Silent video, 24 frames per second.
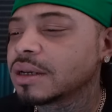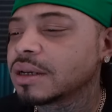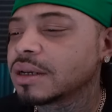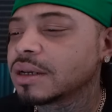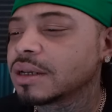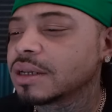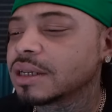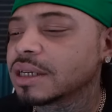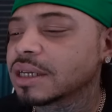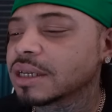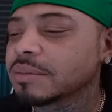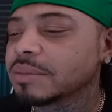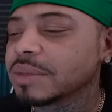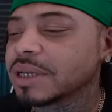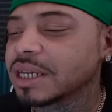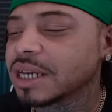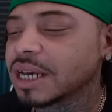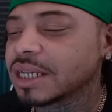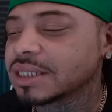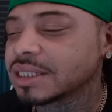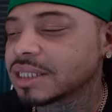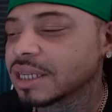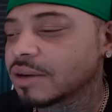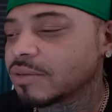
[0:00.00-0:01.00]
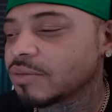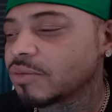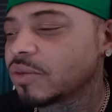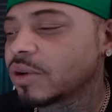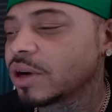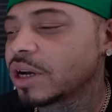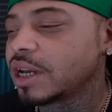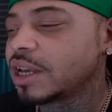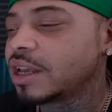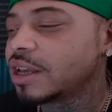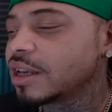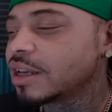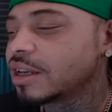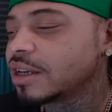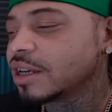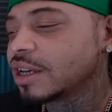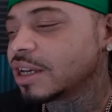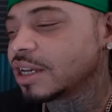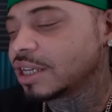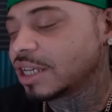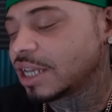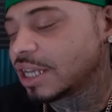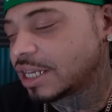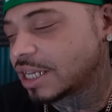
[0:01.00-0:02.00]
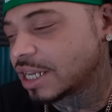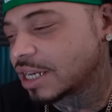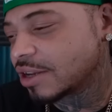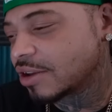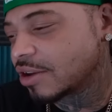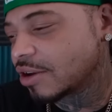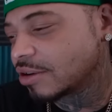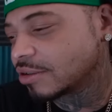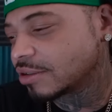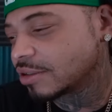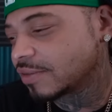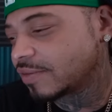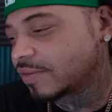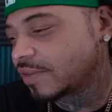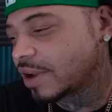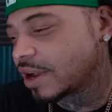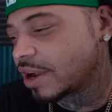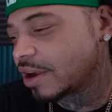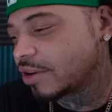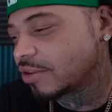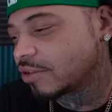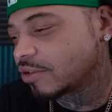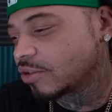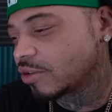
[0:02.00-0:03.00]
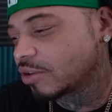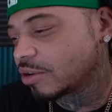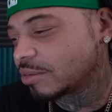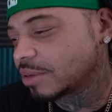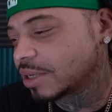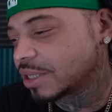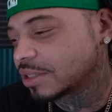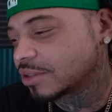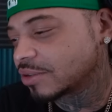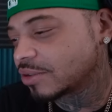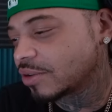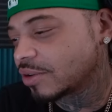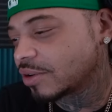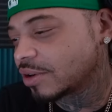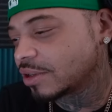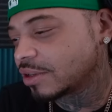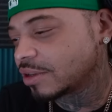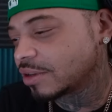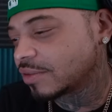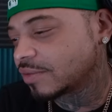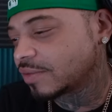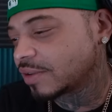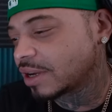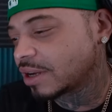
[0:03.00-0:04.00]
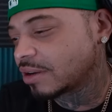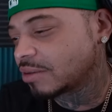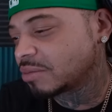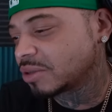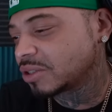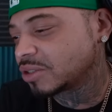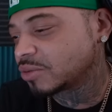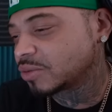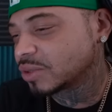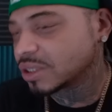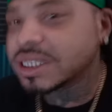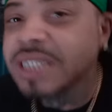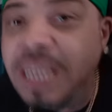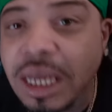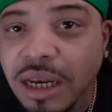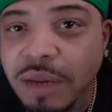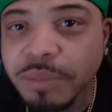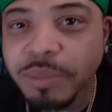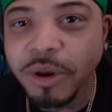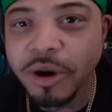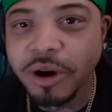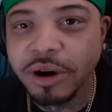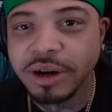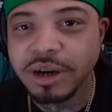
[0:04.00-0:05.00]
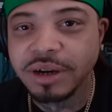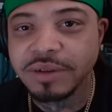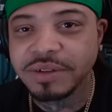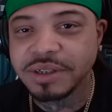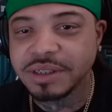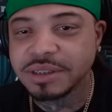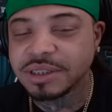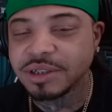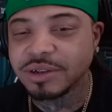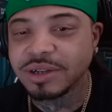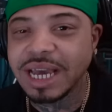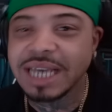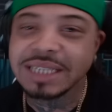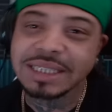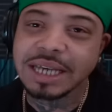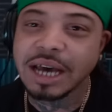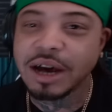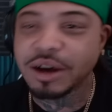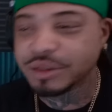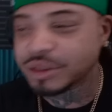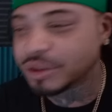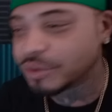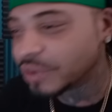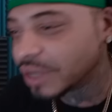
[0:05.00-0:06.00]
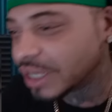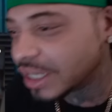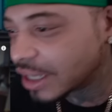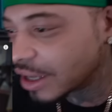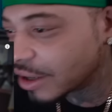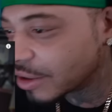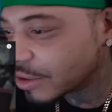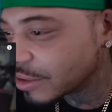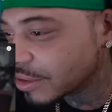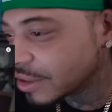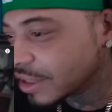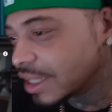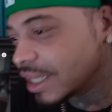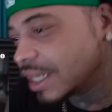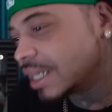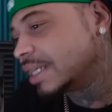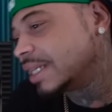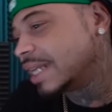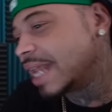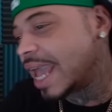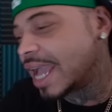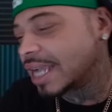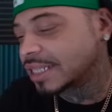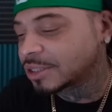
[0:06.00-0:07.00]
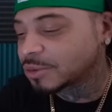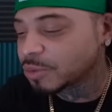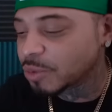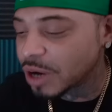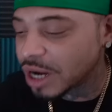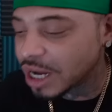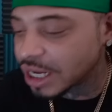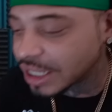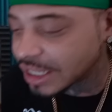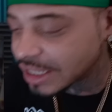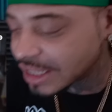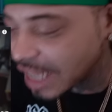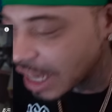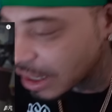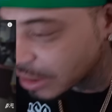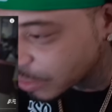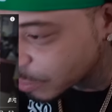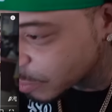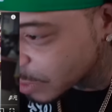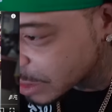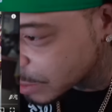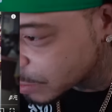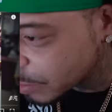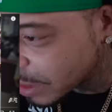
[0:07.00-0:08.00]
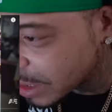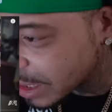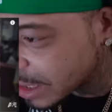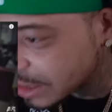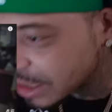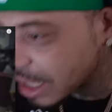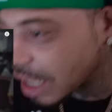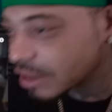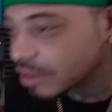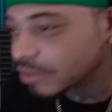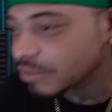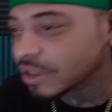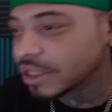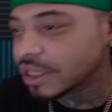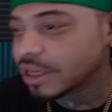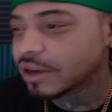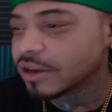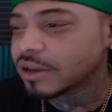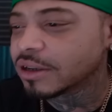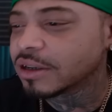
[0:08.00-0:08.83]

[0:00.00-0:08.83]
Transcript: Look at me. I said, what? You didn't hold the firearm that's going in your favor, but you were still a part of it. So that's out the window. Next one is out the. Which one is out the window?